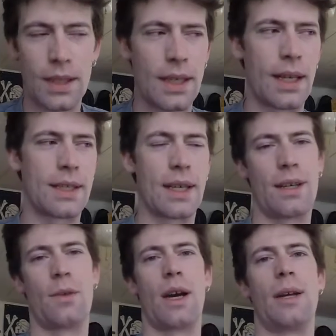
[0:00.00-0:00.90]
And I'll tell
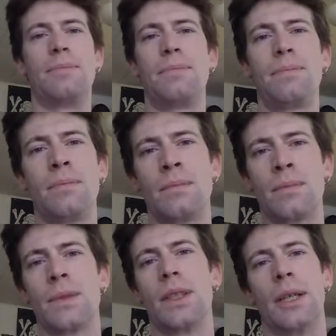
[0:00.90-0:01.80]
you why.
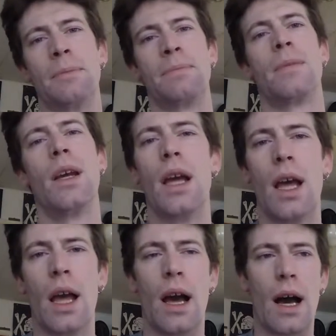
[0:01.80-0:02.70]
Okay.
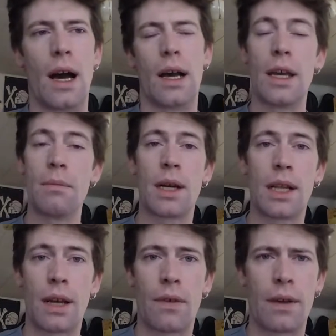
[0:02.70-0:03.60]
Uh, in my
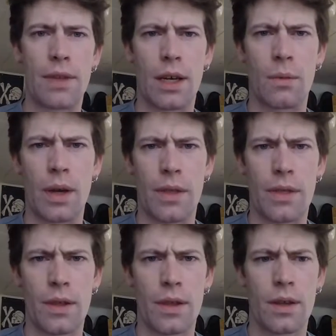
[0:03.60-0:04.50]
life, I've dealt with
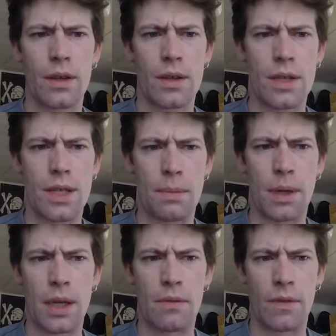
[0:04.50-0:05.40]

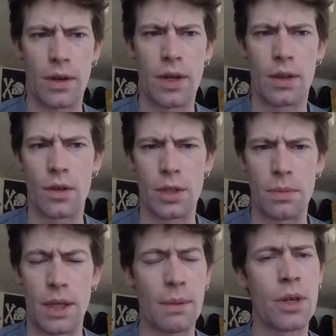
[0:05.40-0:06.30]
somebody very close to
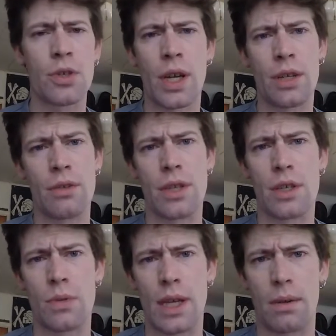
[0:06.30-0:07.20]
me. I'm going to try and do
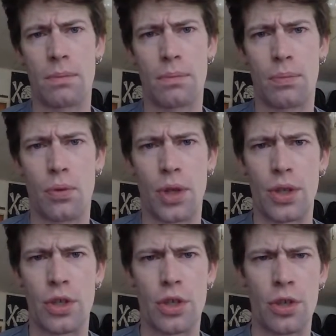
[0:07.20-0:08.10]
this without
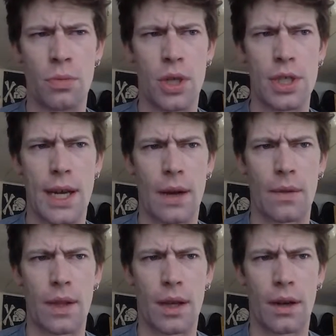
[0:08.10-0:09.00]
putting too much
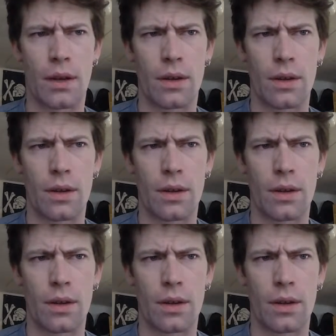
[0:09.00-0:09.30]
out there.